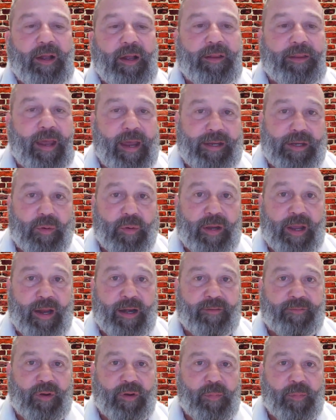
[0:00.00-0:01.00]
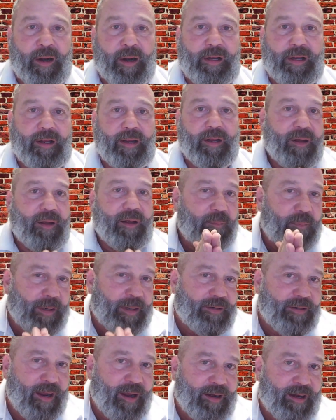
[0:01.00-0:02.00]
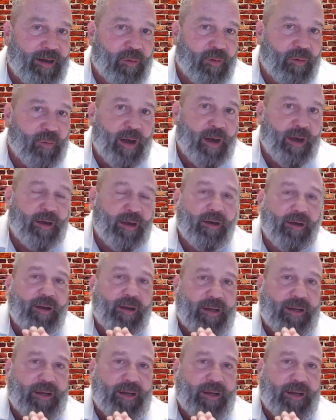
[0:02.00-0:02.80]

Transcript: Thank you again, everybody. Be data aware,